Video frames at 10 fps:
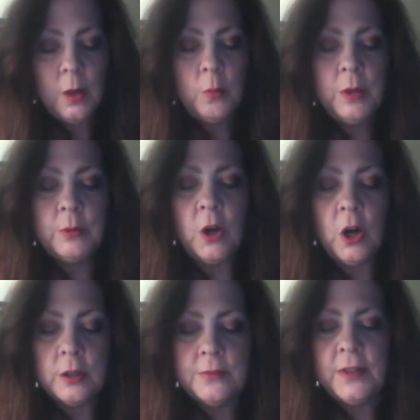We were
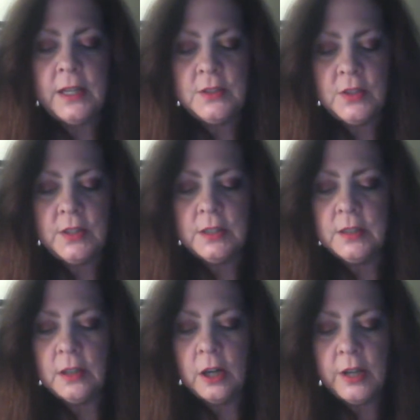horrified to think
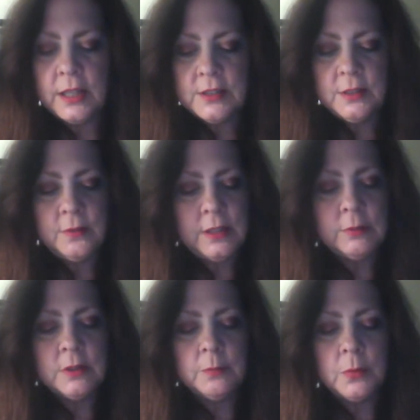that our activity
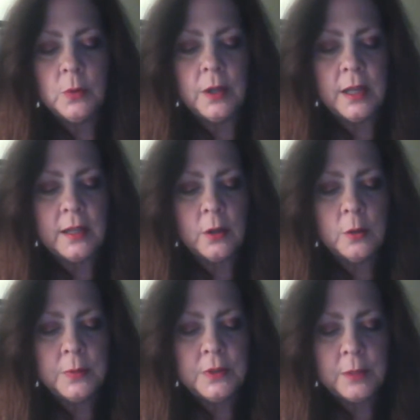with the board had
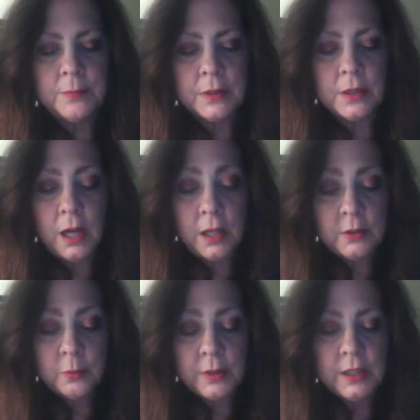opened up a
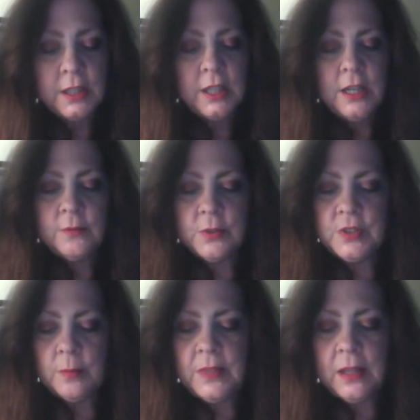conduit for
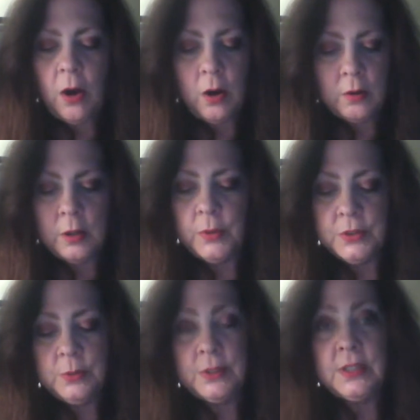something horrible
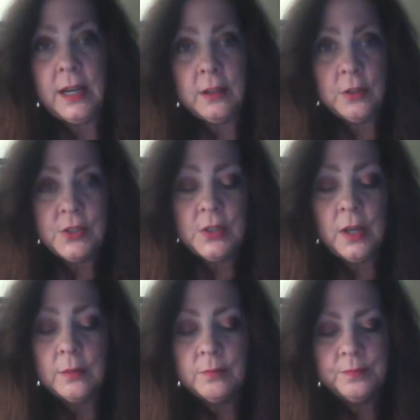to attack our
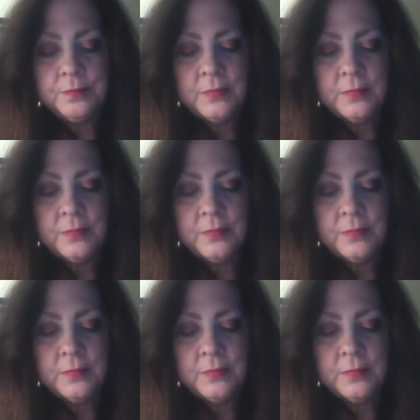son.